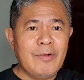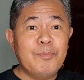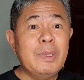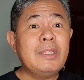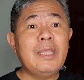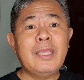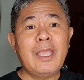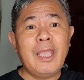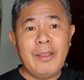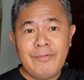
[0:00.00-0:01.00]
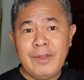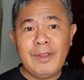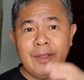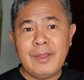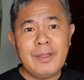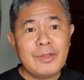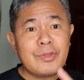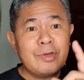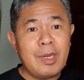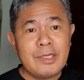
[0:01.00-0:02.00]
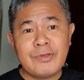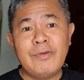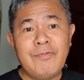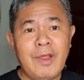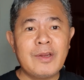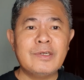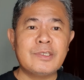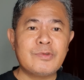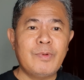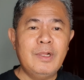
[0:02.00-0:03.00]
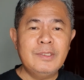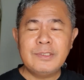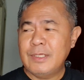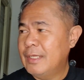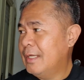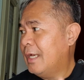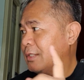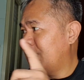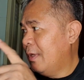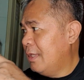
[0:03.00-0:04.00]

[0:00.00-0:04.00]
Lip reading: beating every international vlogger as well as